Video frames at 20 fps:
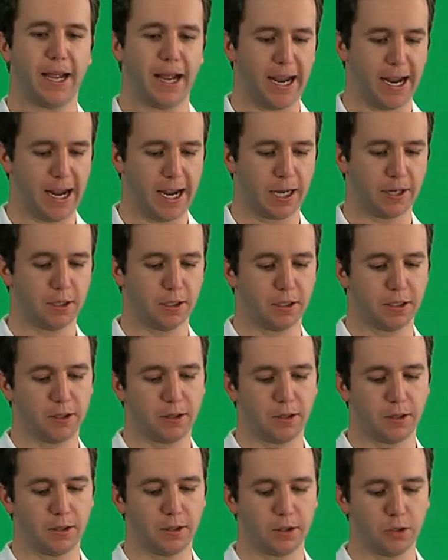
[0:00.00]
and
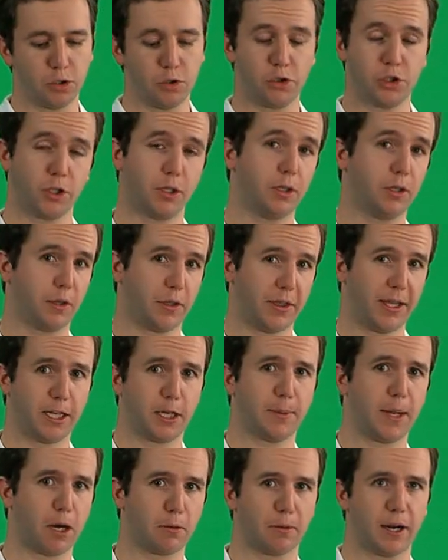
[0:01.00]
you should think
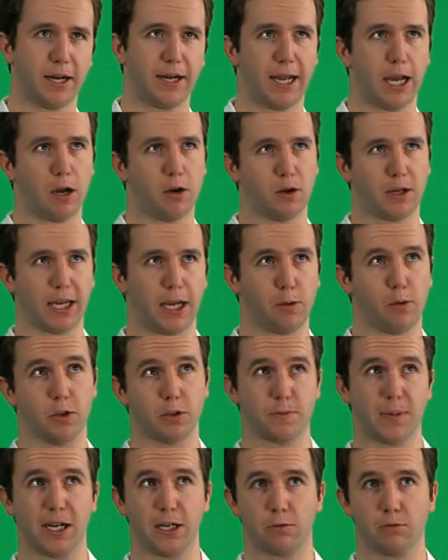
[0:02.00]
about right now, okay, well,
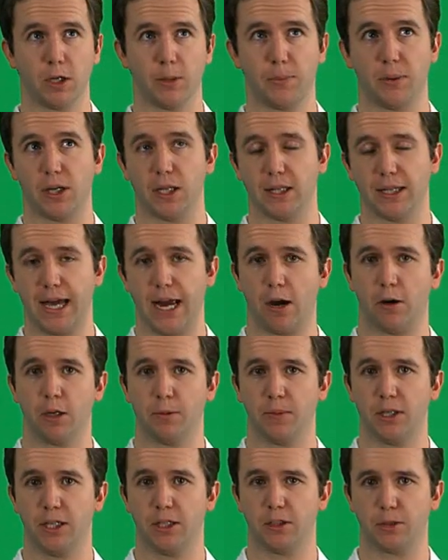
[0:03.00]
is my grip
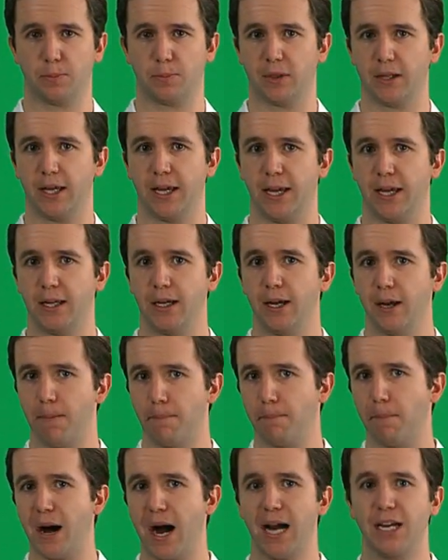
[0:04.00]
allowing me to play
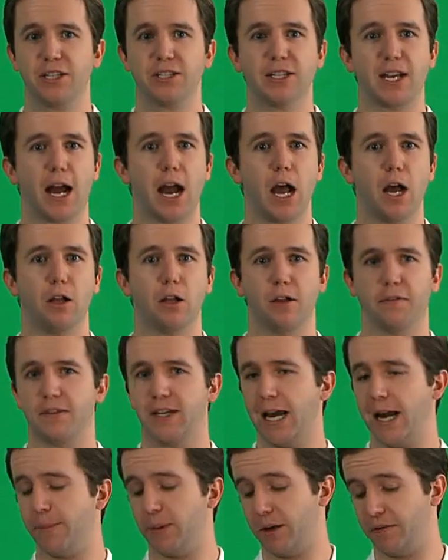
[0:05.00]
my style of
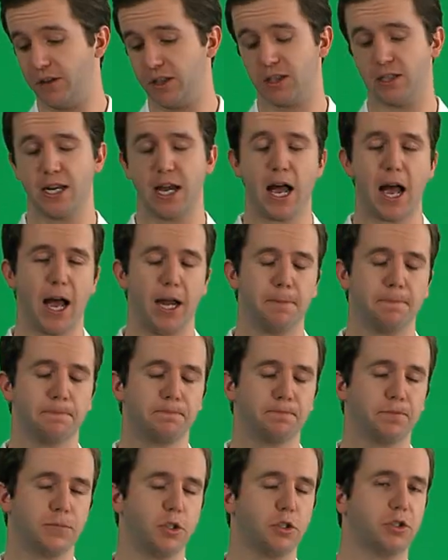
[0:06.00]
game? And if it's not,
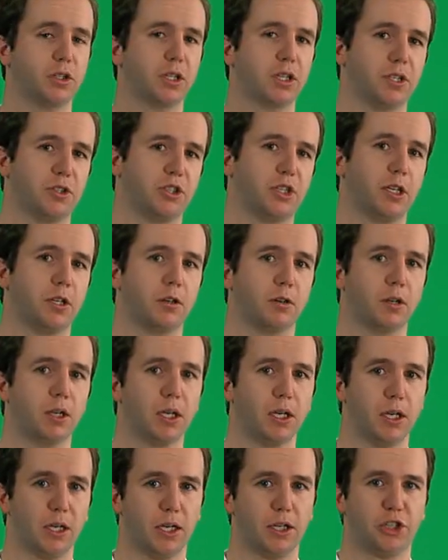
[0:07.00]
you should consider
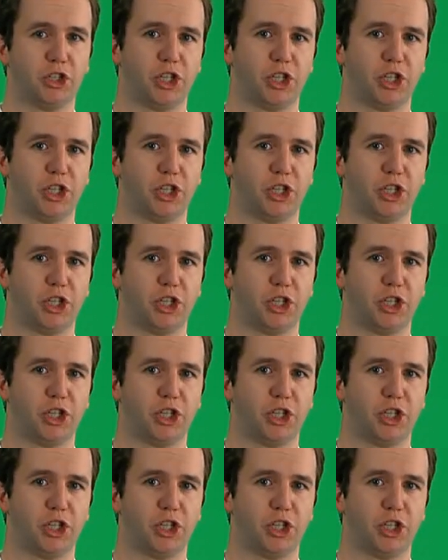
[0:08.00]
a